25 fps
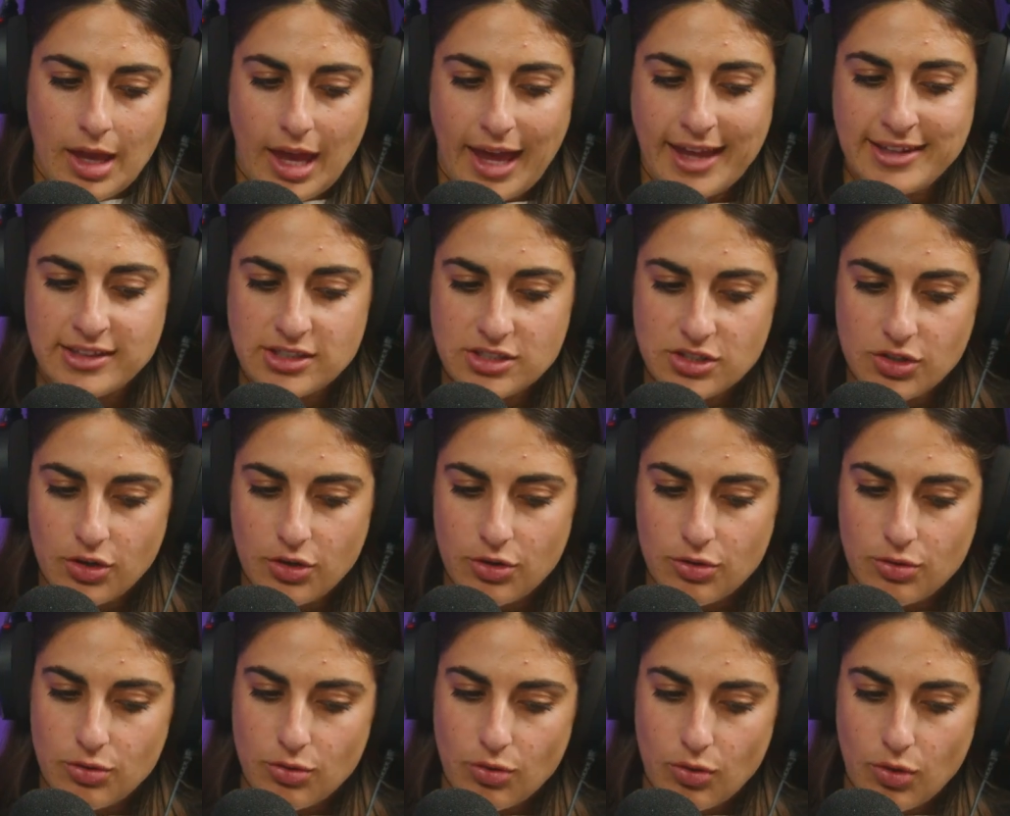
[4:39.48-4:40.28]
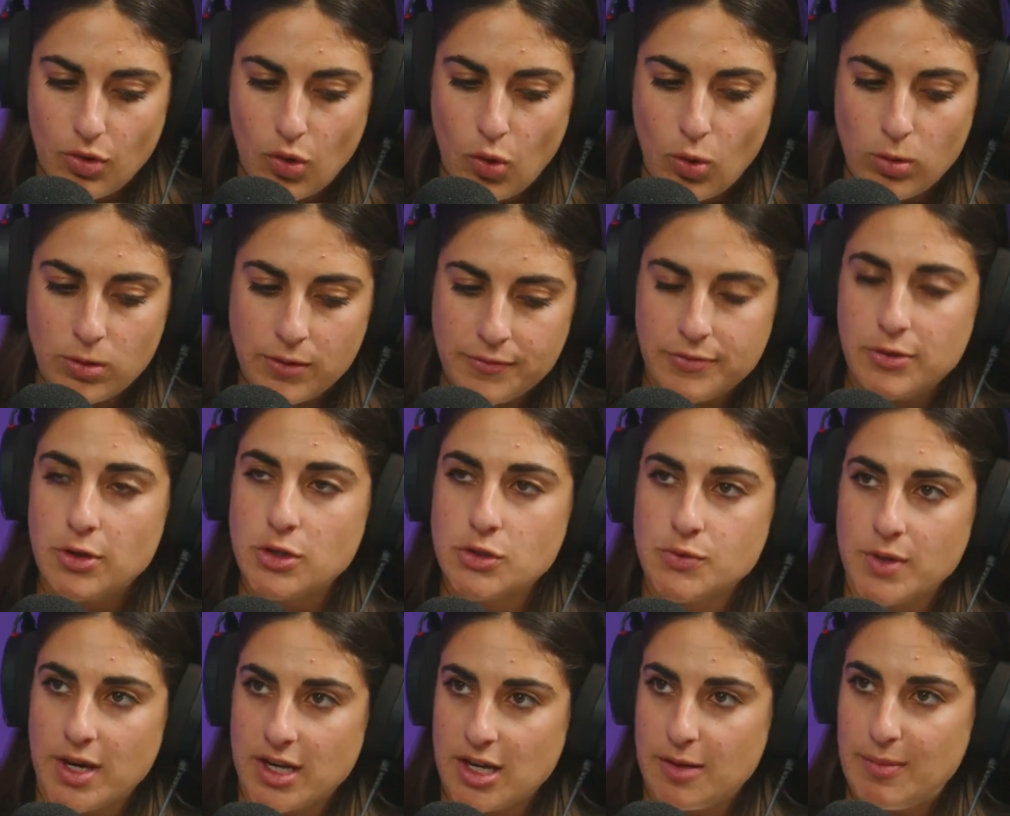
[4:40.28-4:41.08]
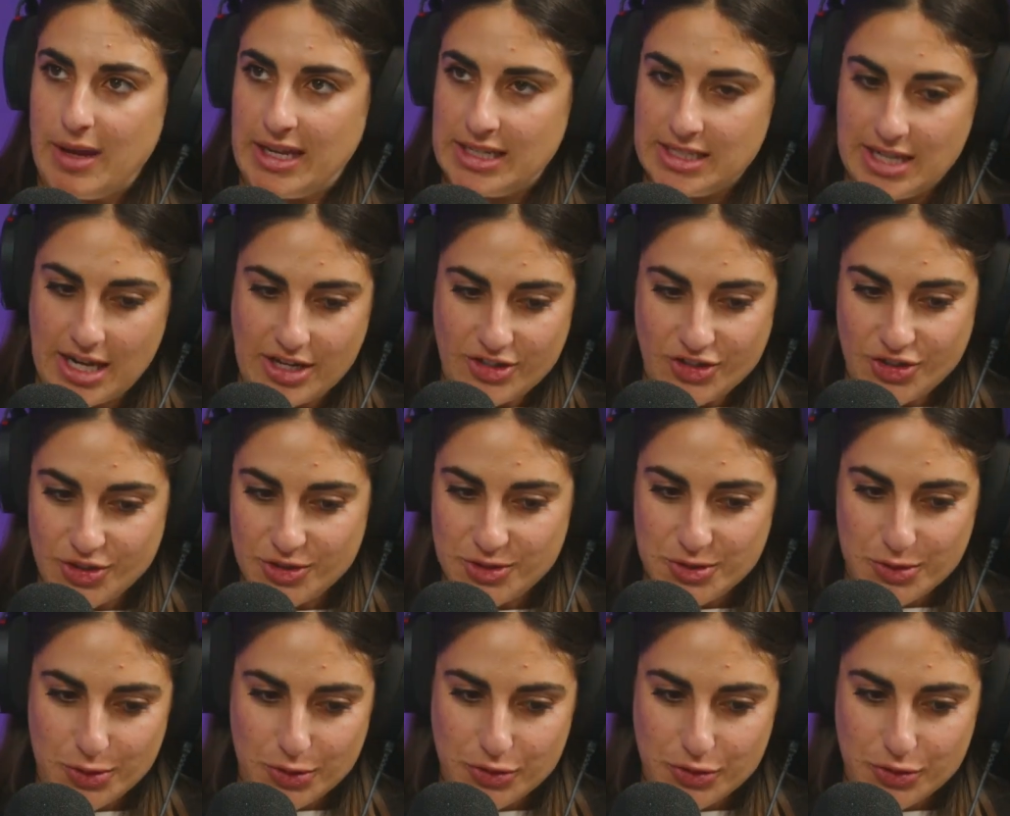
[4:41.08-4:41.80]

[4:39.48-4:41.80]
And so all of those recommendations,